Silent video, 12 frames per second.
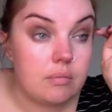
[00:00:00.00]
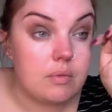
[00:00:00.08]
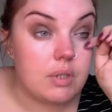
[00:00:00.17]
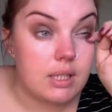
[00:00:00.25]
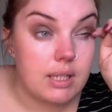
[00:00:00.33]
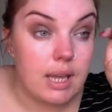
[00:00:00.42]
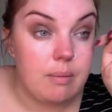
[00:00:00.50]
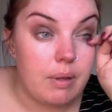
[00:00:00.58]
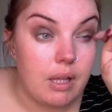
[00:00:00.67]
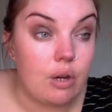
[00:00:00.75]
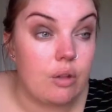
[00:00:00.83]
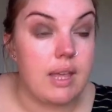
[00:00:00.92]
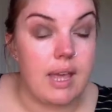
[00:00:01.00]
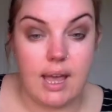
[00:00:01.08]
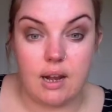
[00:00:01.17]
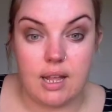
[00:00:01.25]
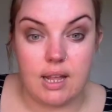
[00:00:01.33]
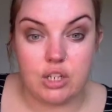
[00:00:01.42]
Just keeping it on the
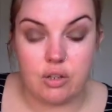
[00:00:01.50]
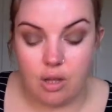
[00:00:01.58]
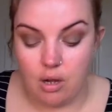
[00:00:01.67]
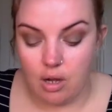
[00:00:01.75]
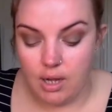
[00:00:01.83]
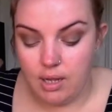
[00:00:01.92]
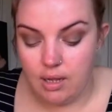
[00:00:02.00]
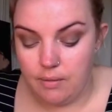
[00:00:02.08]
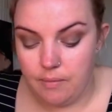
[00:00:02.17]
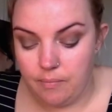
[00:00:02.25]
outer edge of the eye.